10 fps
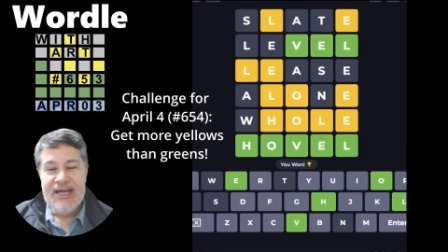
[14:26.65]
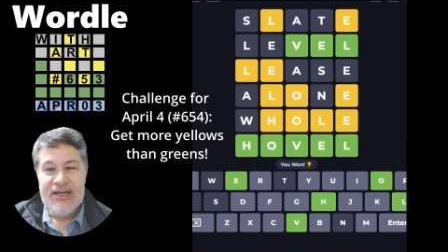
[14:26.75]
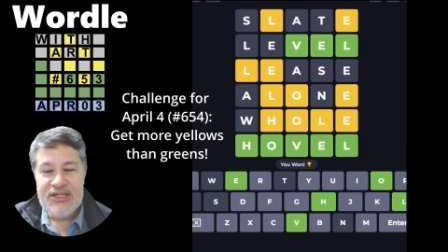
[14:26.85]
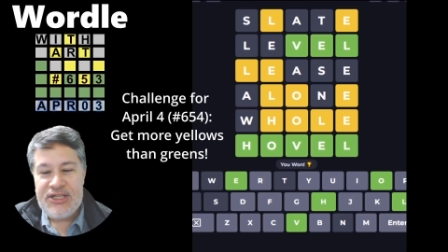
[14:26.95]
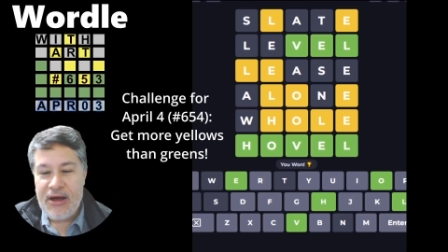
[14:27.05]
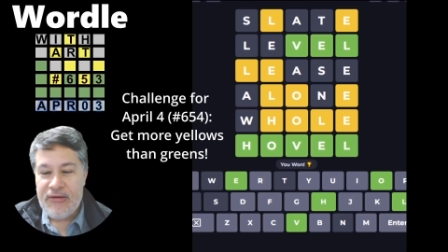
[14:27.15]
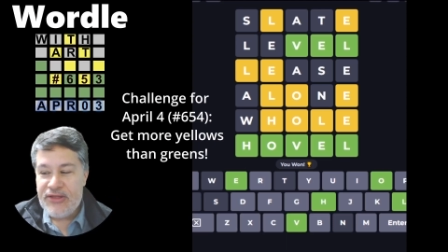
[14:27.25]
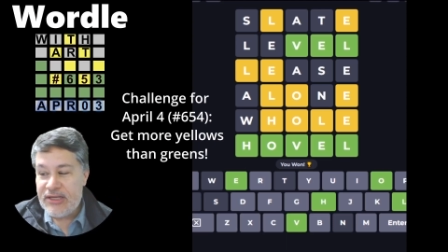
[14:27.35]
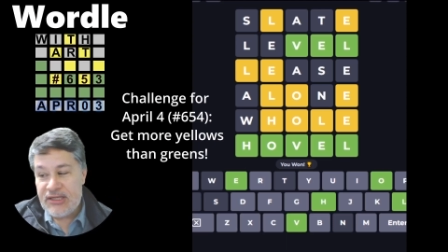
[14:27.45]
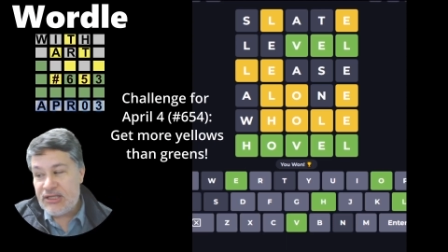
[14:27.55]
So
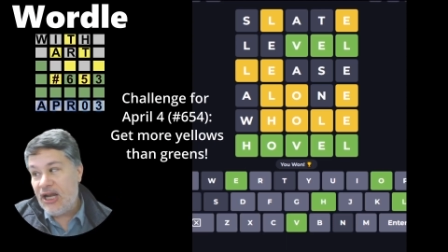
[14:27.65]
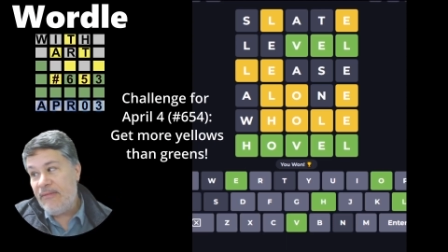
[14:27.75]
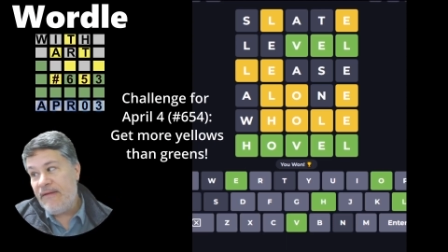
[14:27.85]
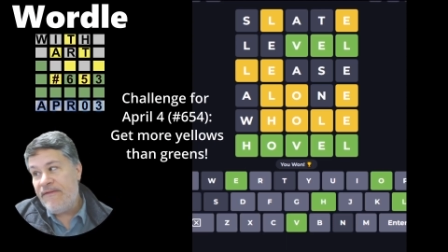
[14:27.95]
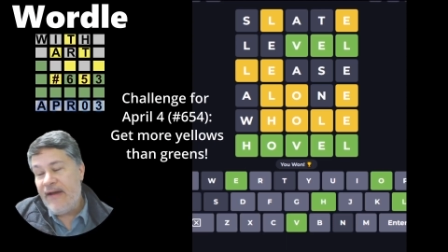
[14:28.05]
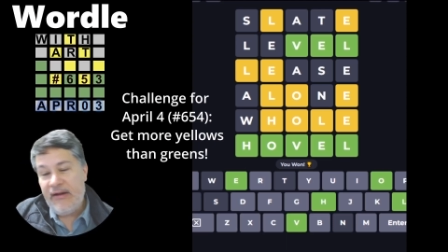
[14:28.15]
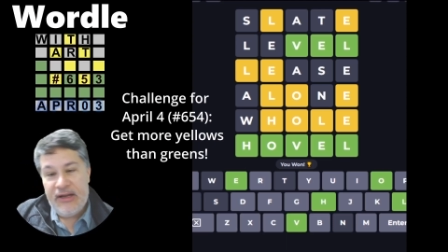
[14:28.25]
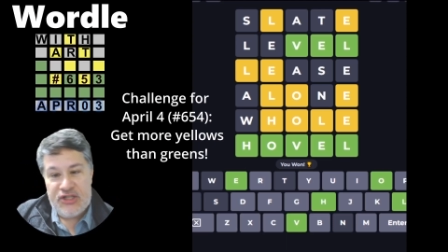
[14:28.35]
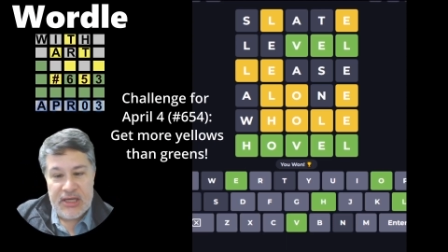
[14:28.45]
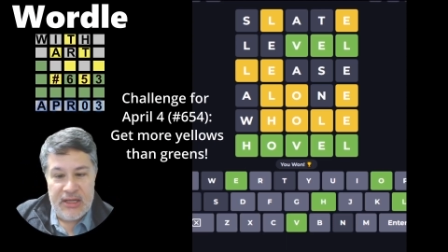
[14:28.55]
this is going to be very
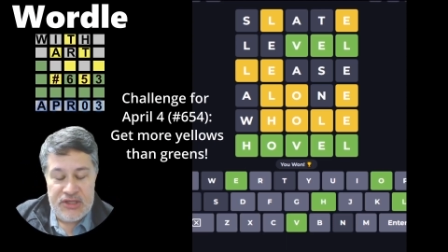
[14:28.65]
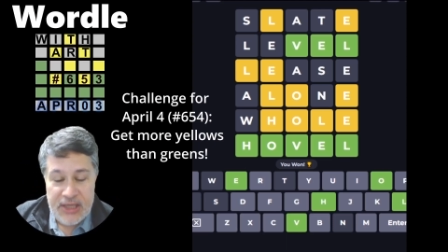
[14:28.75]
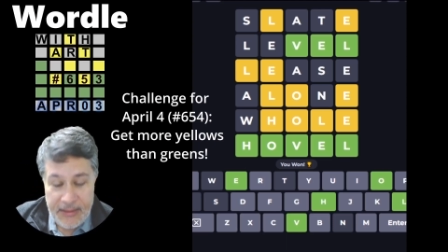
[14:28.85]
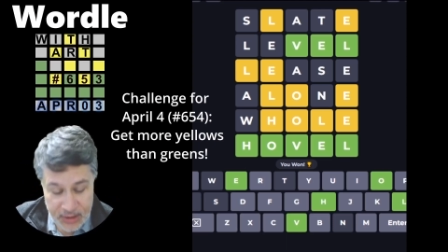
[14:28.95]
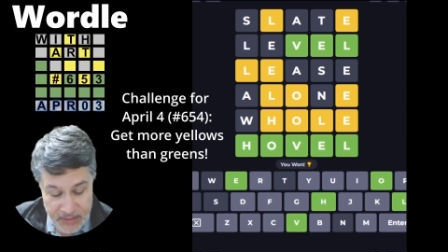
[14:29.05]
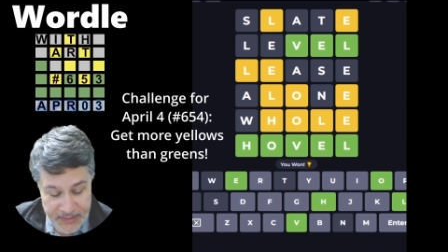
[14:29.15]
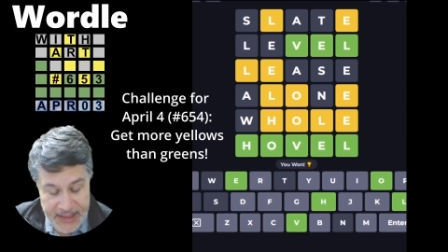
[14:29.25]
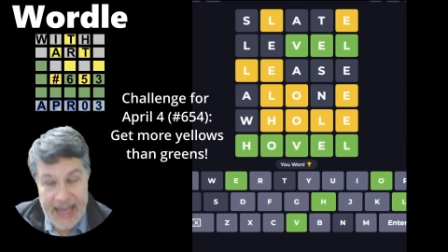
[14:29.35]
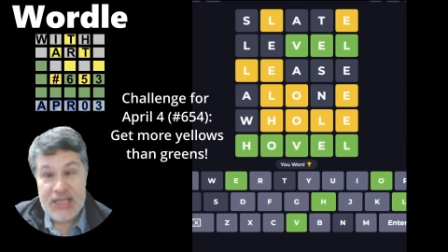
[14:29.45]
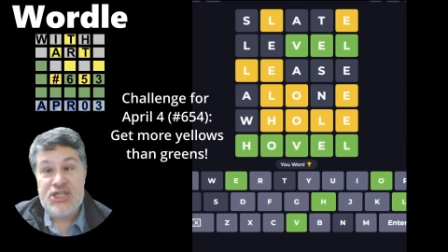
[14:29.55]
challenging. I'm going to
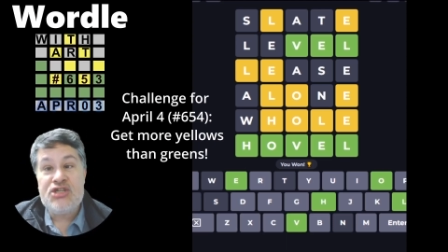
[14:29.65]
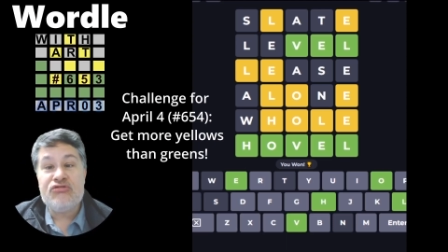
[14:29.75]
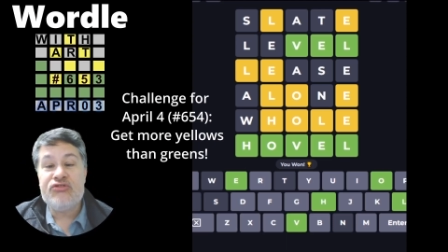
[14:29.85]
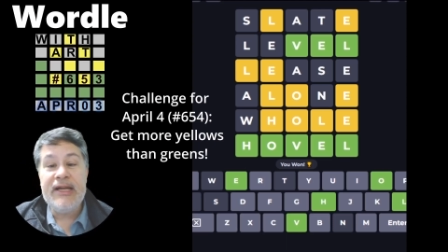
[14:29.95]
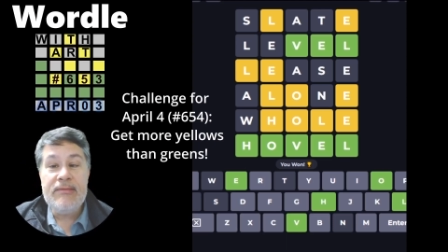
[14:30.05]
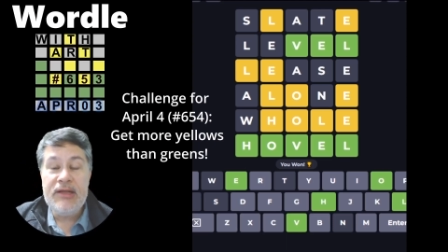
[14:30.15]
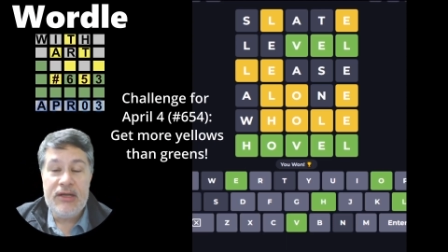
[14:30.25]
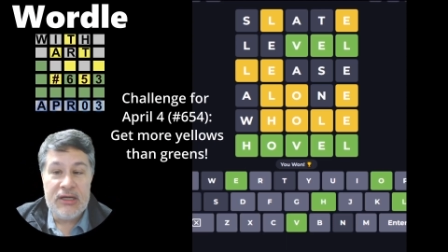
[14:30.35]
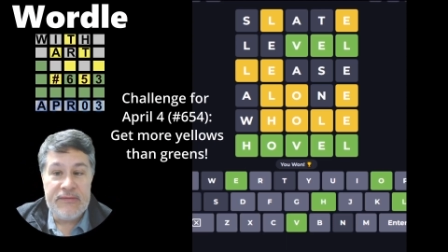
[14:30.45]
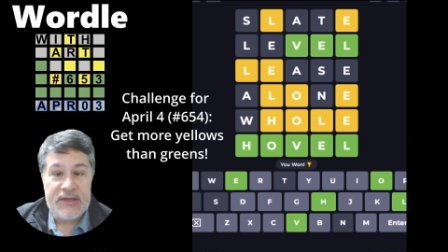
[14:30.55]
be extremely
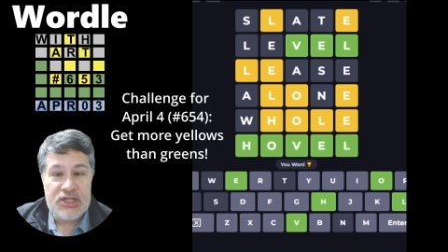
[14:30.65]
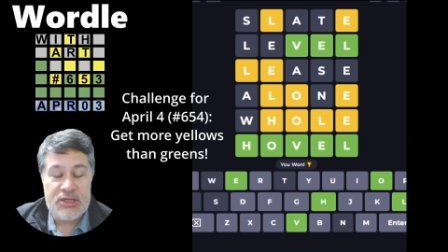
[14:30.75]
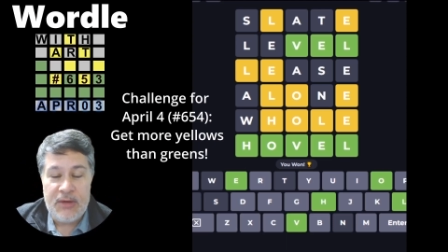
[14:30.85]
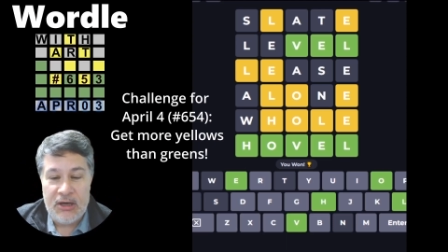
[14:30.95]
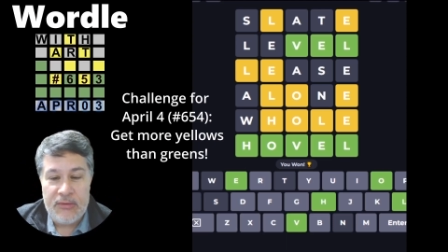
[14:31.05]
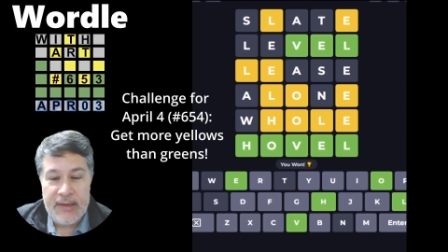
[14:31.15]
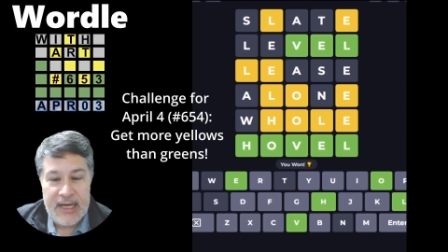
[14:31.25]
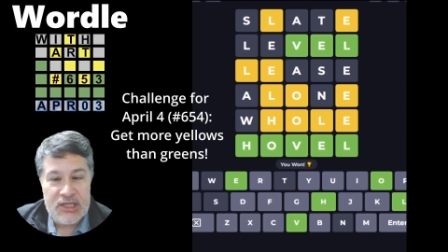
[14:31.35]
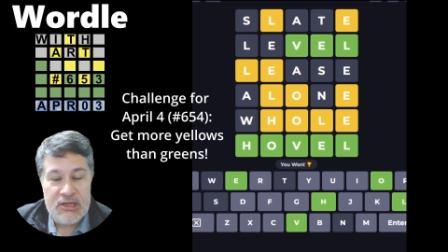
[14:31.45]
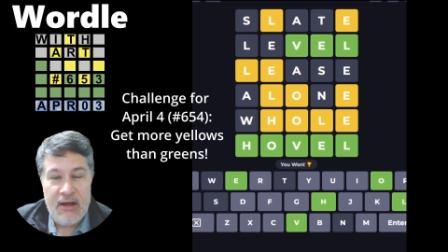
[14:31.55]
nervous tomorrow when I
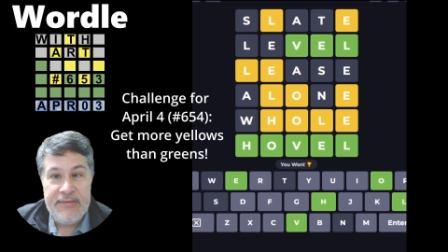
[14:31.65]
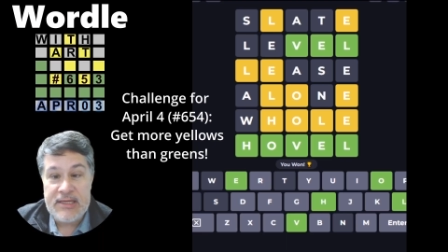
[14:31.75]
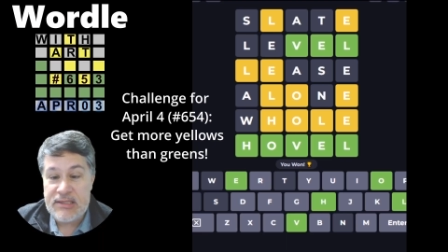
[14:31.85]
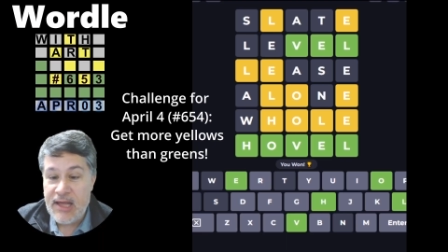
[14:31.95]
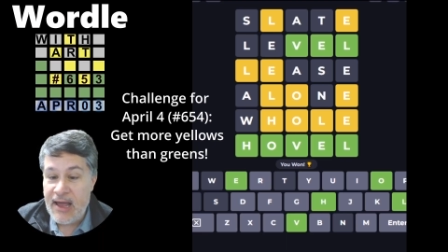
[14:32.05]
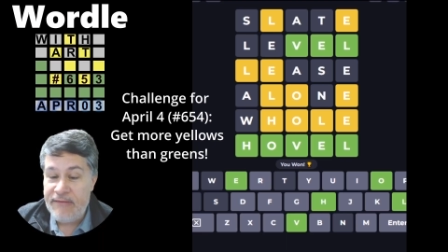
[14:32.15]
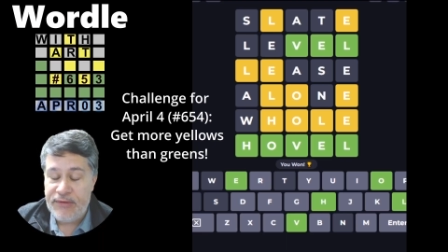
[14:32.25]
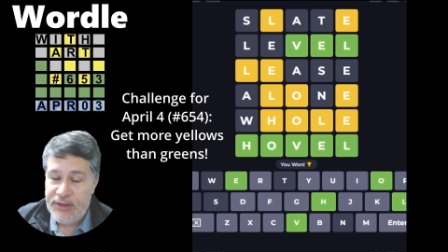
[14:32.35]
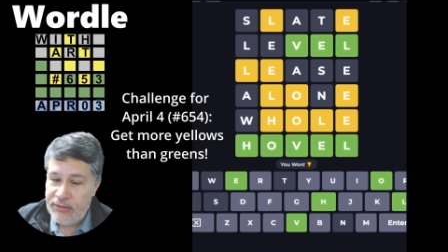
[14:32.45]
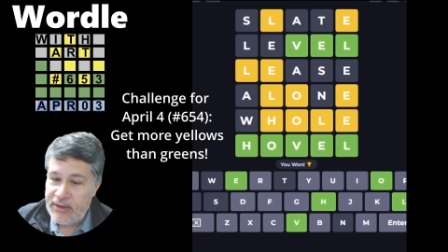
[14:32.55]
solve this live
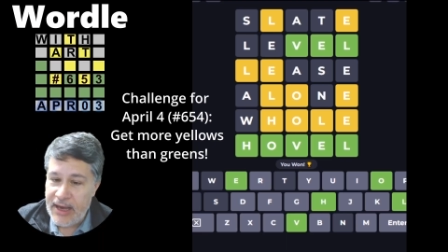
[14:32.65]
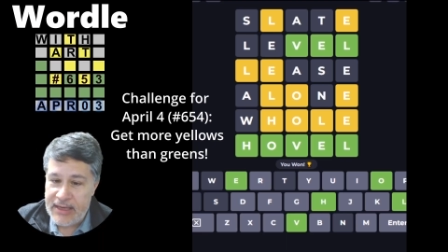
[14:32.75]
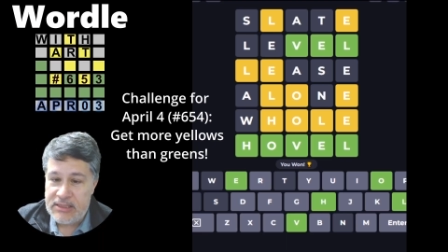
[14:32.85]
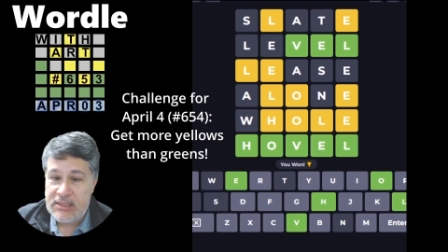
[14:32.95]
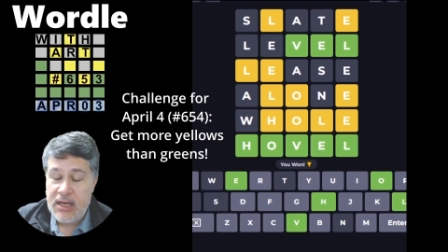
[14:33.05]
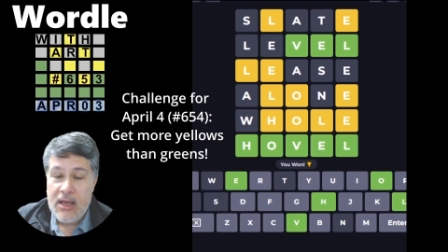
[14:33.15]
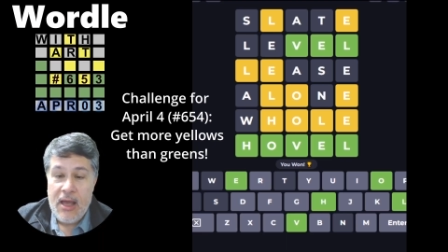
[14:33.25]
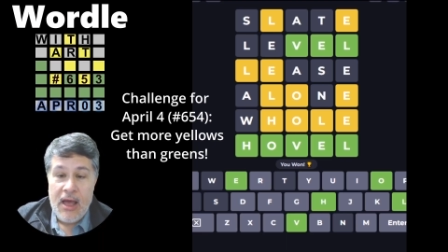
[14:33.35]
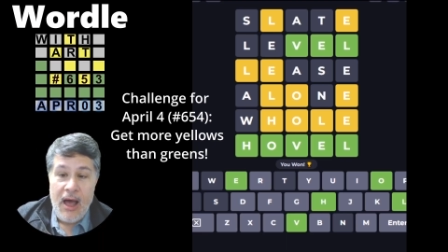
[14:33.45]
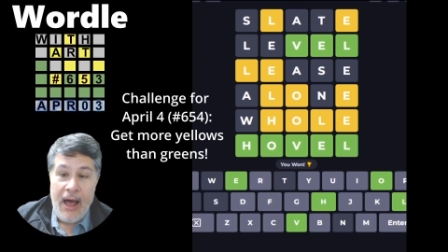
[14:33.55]
with you guys.
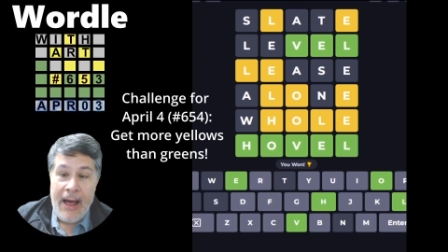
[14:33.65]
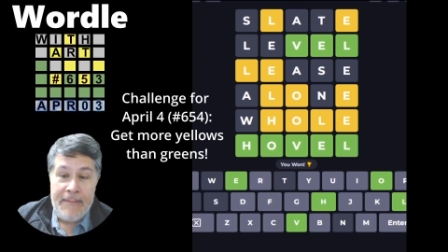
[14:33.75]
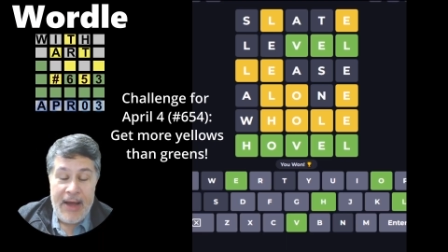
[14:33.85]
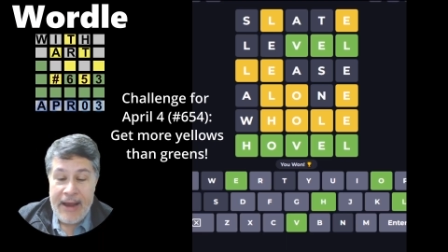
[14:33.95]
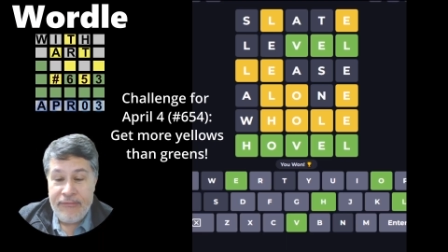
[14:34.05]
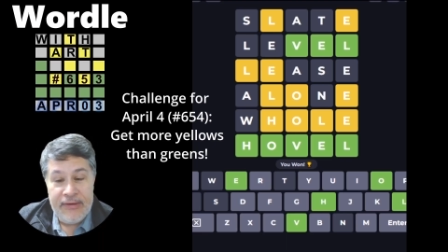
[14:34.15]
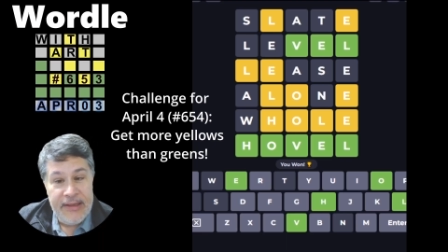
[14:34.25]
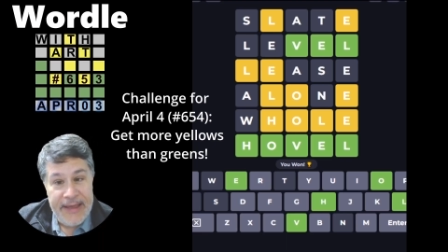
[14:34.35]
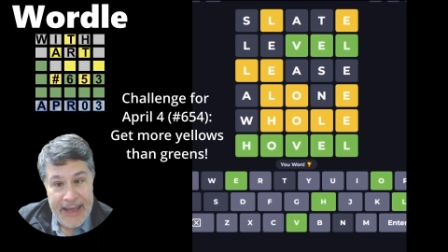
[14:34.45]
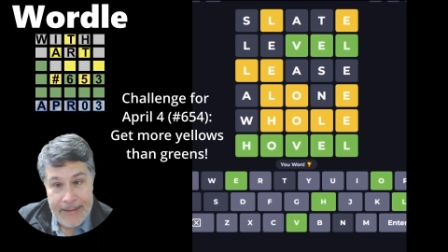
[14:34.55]
I
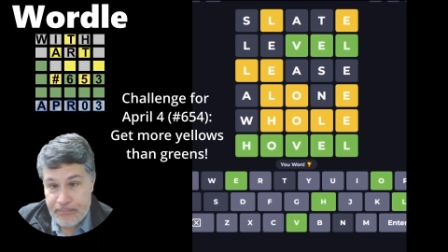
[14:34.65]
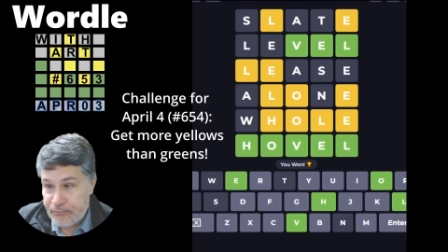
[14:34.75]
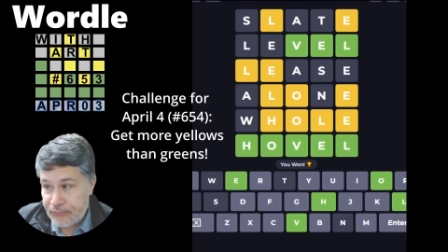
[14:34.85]
really am.